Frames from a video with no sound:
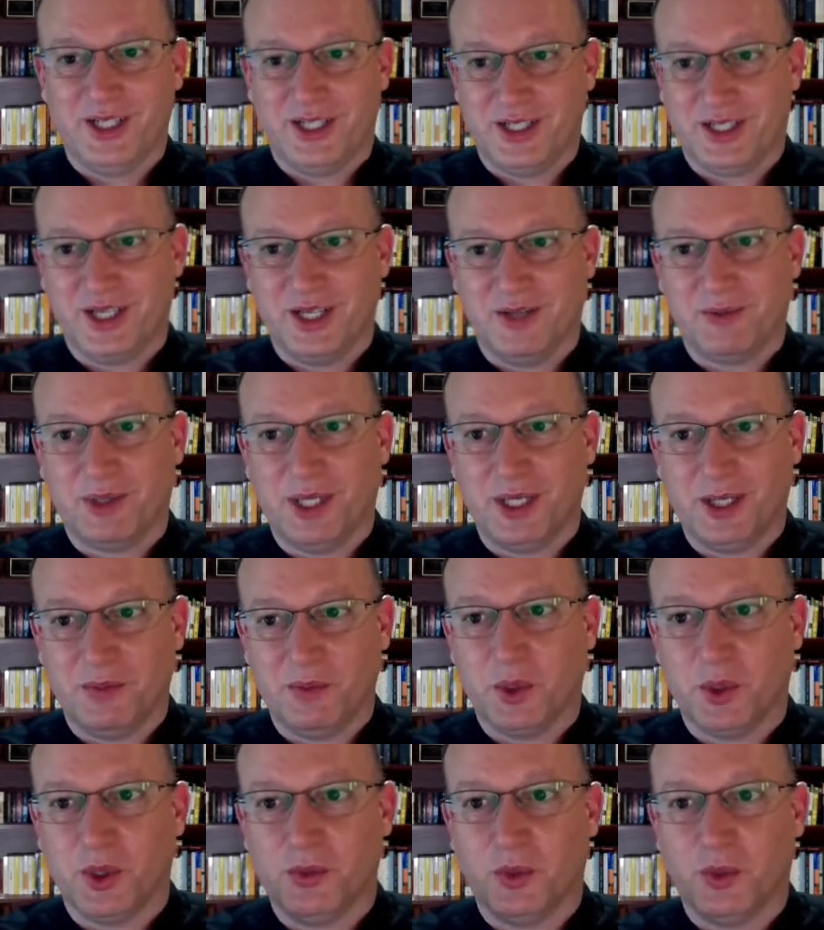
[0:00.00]
just kept
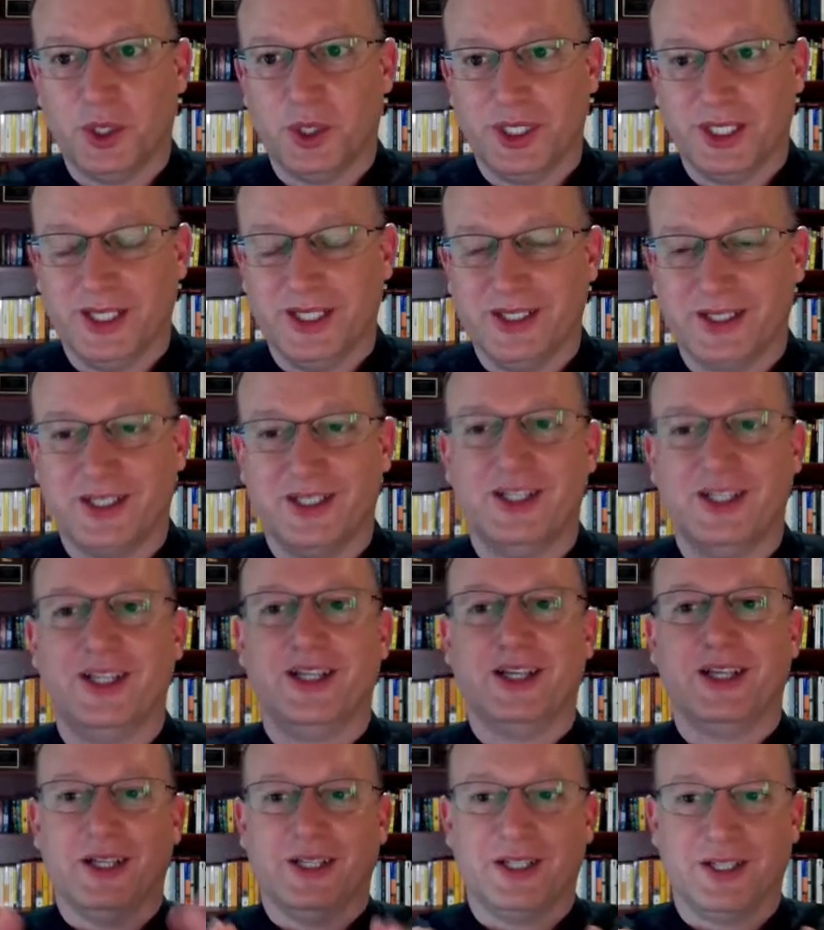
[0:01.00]
getting more and more dense, and
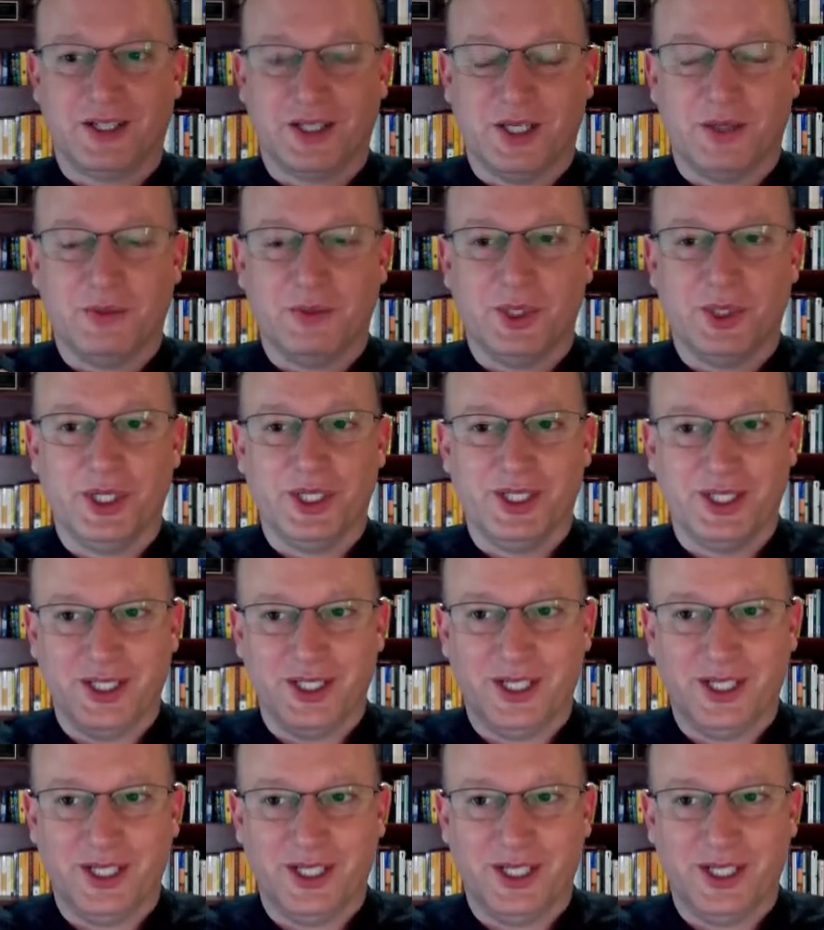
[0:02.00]
then they get to summaries,